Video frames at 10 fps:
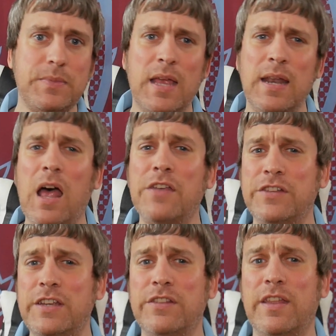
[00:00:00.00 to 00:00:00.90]
Last
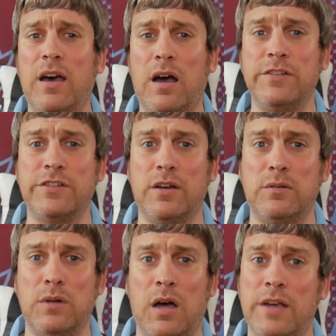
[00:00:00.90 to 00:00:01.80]
season, their highest
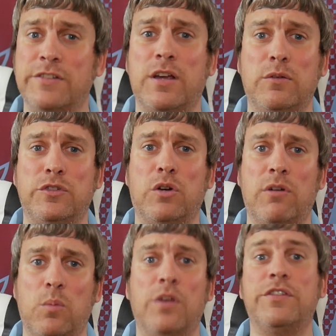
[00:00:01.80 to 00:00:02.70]
goal
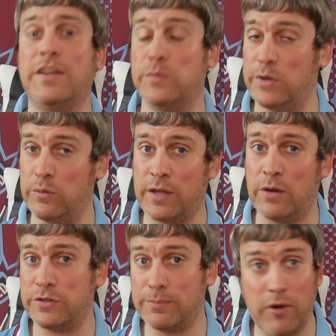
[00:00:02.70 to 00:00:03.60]
scorer was, as we all
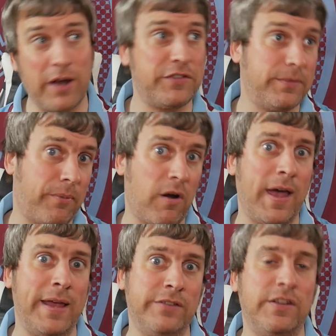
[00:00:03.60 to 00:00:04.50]
know, surprise,
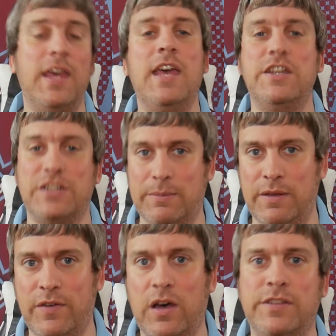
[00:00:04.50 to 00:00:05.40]
surprise, Jamie
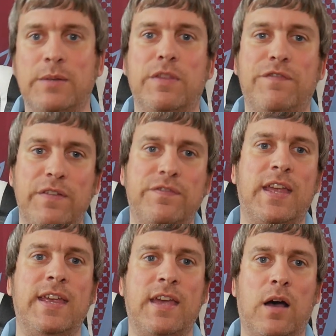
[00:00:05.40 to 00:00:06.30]
Vardy with
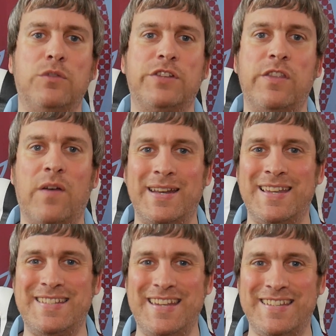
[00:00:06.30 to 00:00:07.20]
15 goals and 9
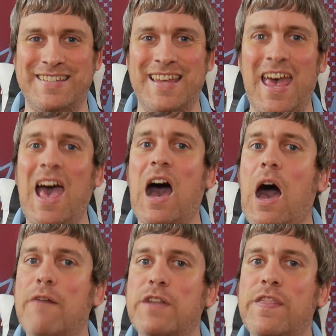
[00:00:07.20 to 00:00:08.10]
assists.
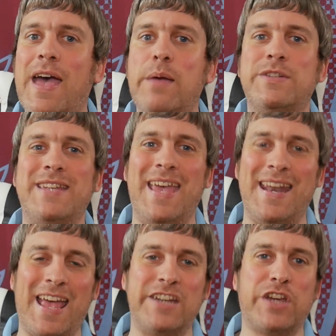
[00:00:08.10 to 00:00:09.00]
After that, it was
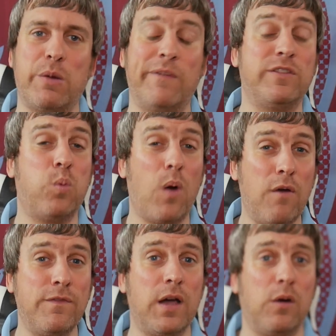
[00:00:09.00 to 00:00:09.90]
Iheanacho with
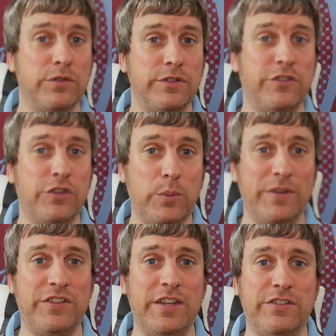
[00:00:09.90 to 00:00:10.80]
12 goals and 2
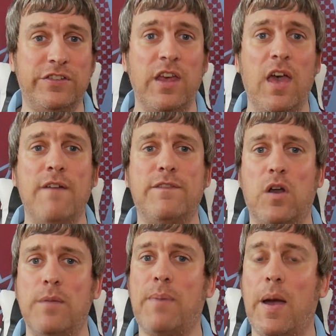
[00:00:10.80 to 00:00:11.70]
assists,
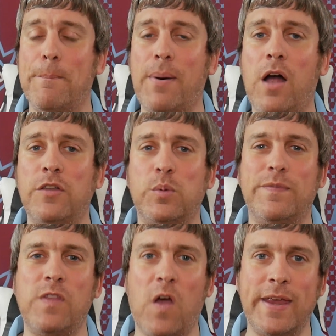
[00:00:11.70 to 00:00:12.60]
followed by Barnes with
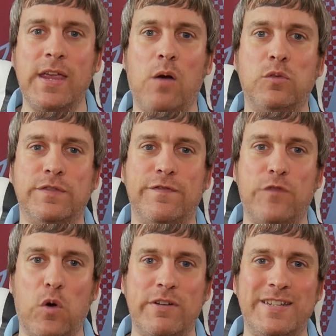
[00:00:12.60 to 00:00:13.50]
9 goals and
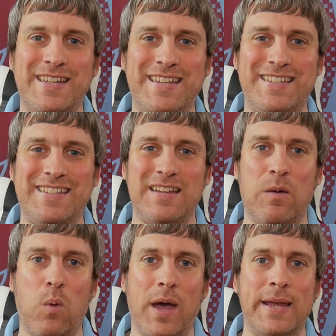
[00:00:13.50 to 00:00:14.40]
4 assists
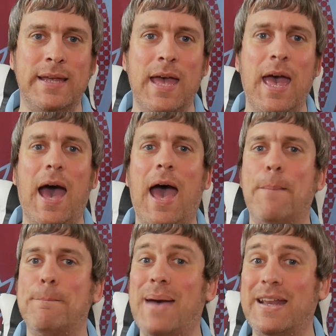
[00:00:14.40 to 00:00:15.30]
away.
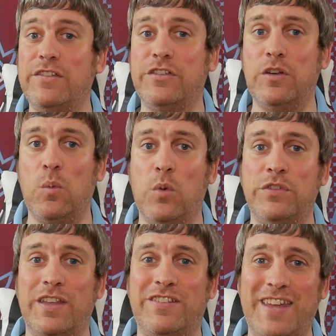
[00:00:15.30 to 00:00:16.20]
Maddison
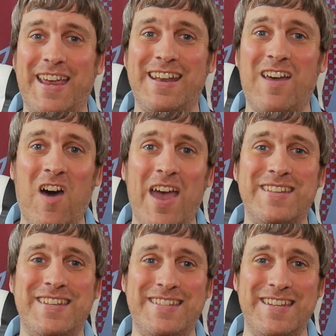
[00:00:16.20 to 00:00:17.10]
was their second
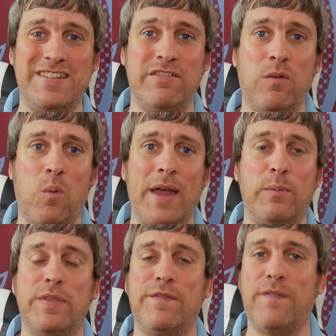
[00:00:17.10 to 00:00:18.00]
highest assister away
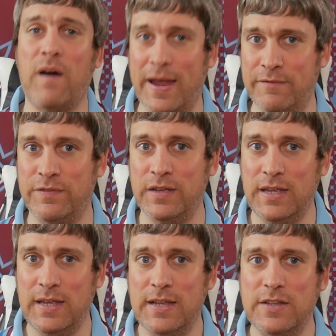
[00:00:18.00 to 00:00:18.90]
with 5.
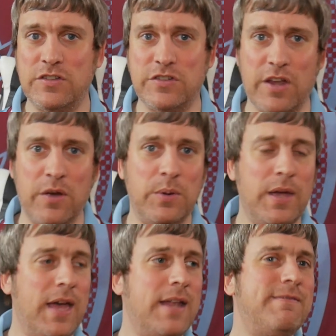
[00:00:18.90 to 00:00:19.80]
So
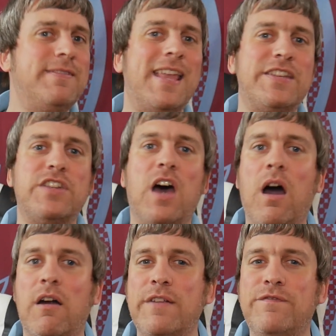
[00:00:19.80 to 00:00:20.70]
Leicester
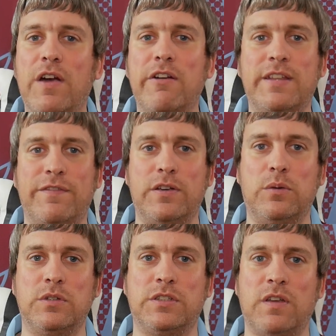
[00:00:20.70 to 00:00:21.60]
are a very
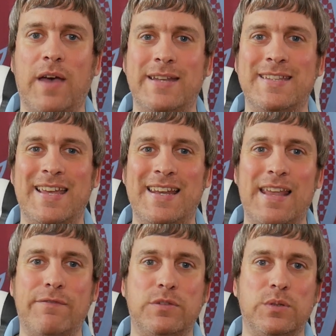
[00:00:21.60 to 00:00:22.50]
difficult side, as they
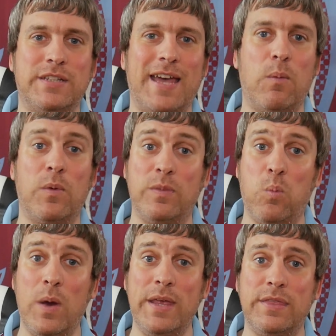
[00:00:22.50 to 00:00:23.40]
love to attack with
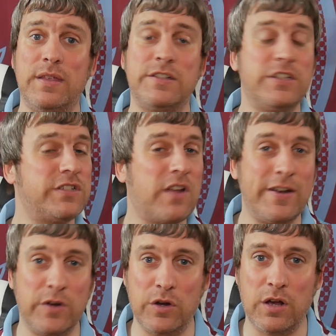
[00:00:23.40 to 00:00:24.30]
width, just like
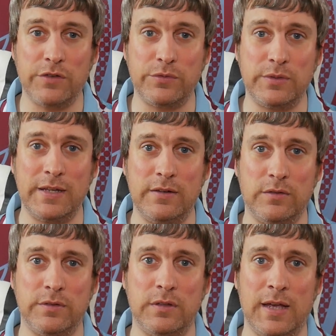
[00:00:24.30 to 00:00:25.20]
Newcastle did
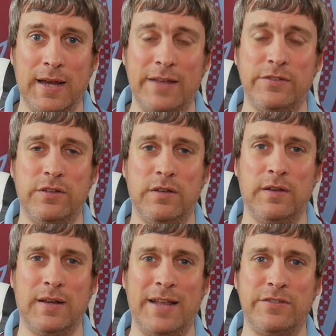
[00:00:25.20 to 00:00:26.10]
against
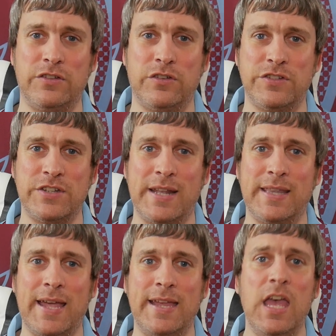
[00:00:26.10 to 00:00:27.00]
us on
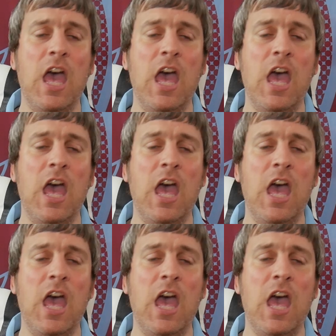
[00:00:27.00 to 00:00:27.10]
Sunday.